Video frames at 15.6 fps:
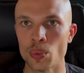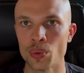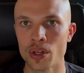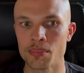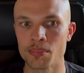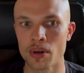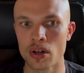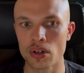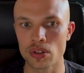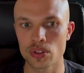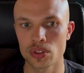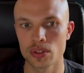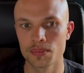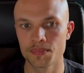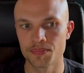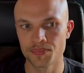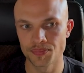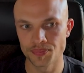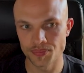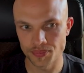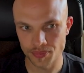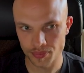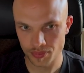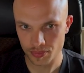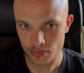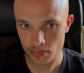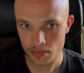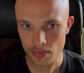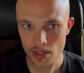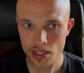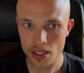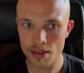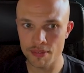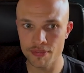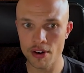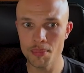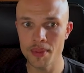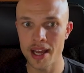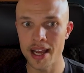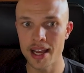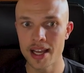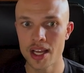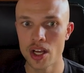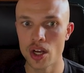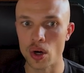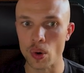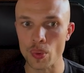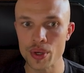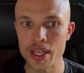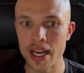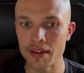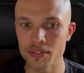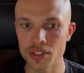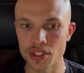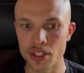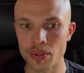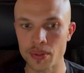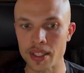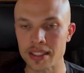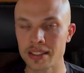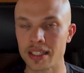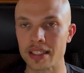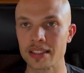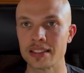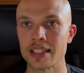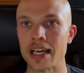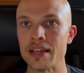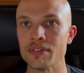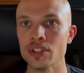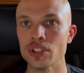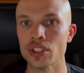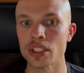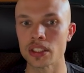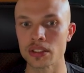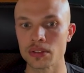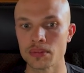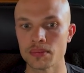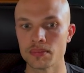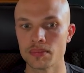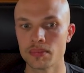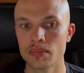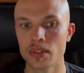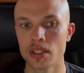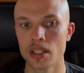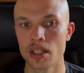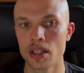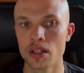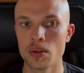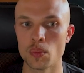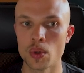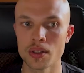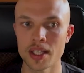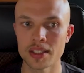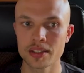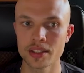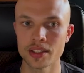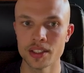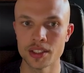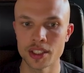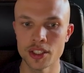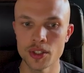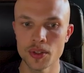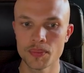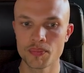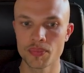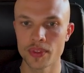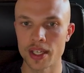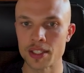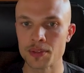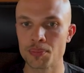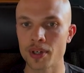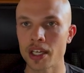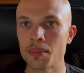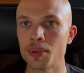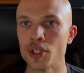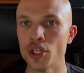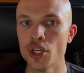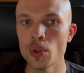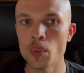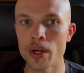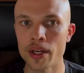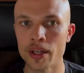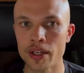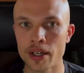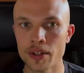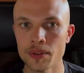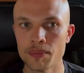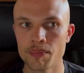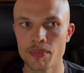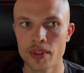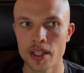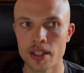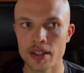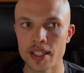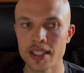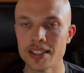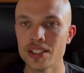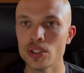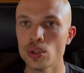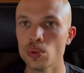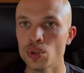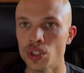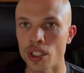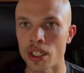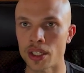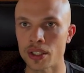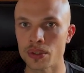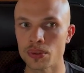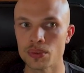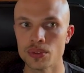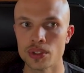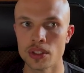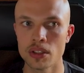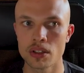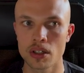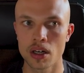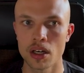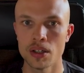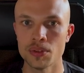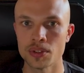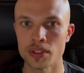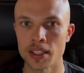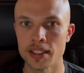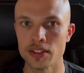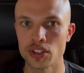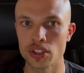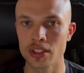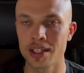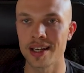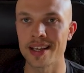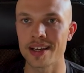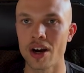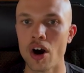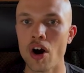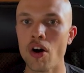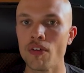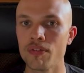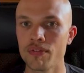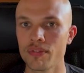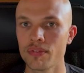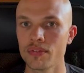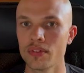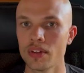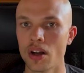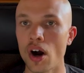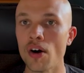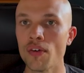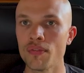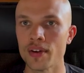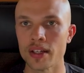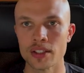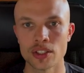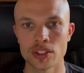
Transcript: order box. And from there, all you have to do is click save and journal. What that's going to do is bring up a new window. This is your journal. Do not close this, just click off it,